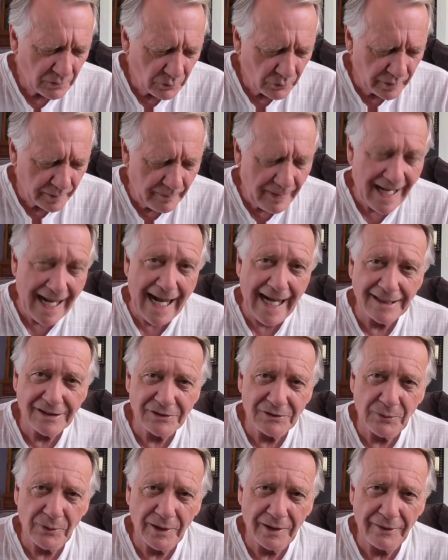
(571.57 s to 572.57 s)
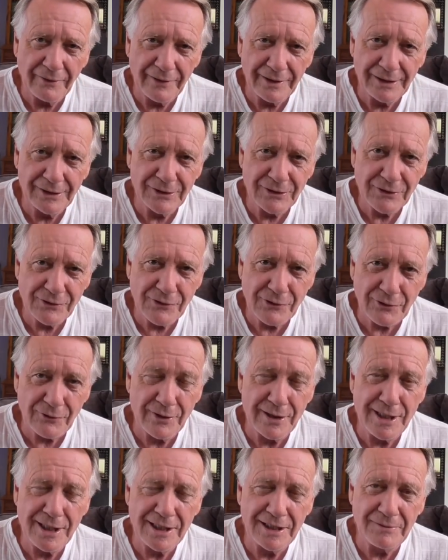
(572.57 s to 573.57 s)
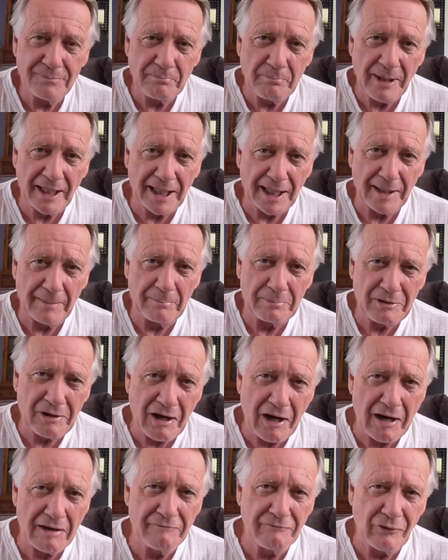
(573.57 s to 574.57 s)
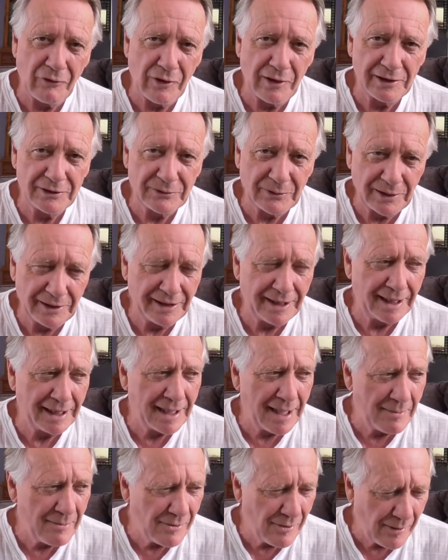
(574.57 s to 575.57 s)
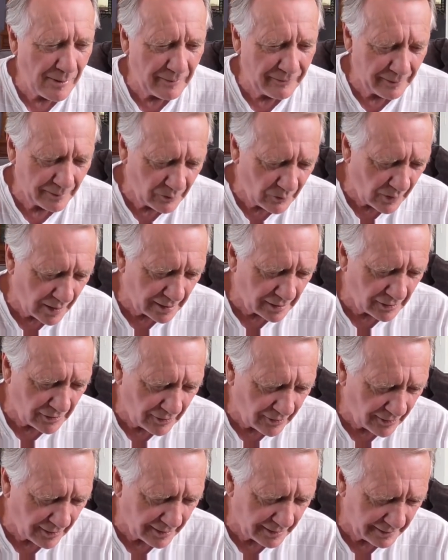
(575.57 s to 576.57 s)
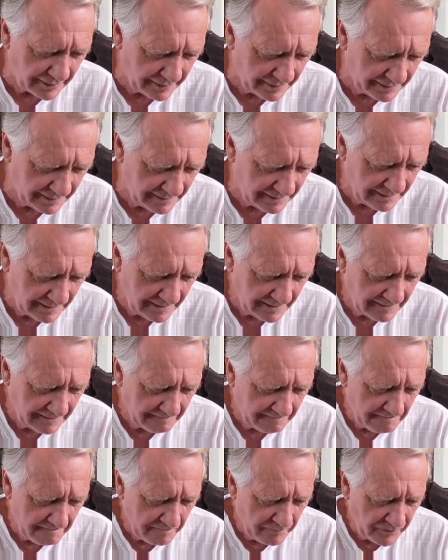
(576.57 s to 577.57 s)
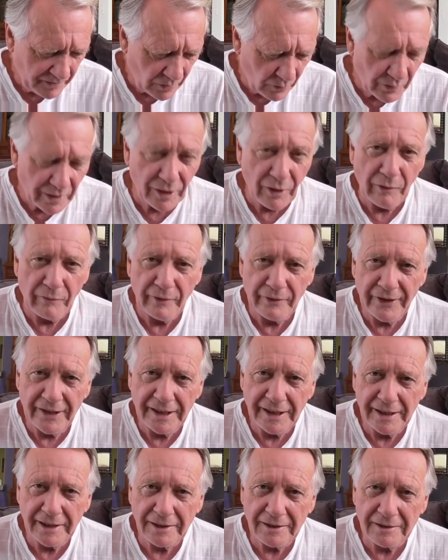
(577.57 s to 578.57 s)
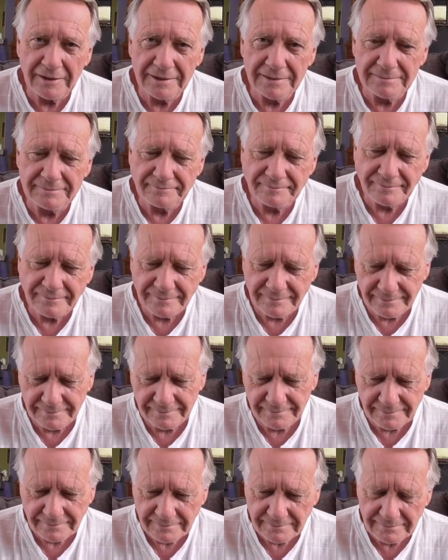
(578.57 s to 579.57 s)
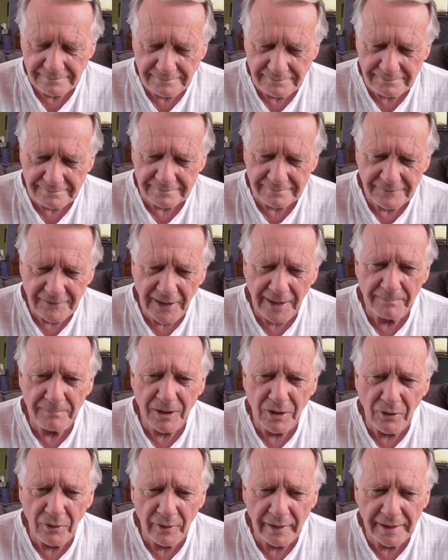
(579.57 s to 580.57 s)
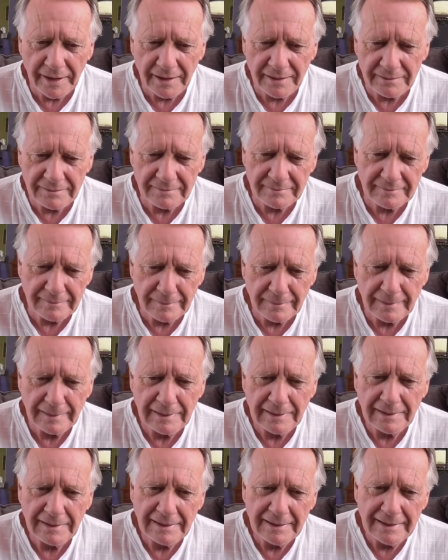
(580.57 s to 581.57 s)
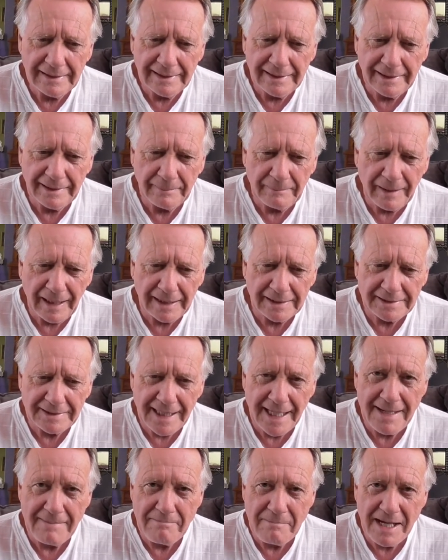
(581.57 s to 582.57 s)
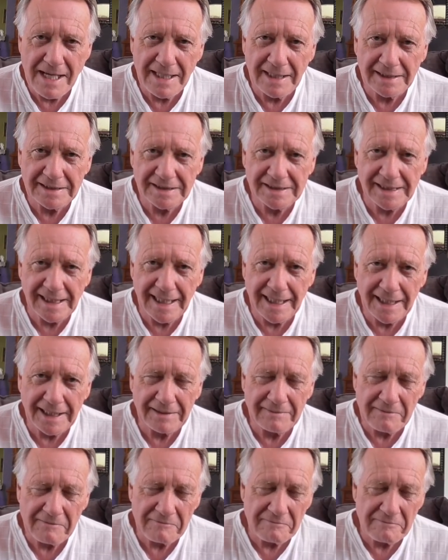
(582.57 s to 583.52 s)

we passed one of these three pickup convoys one day coming home from Guadalajara and went over the hill and kept going, and in about 10 minutes, they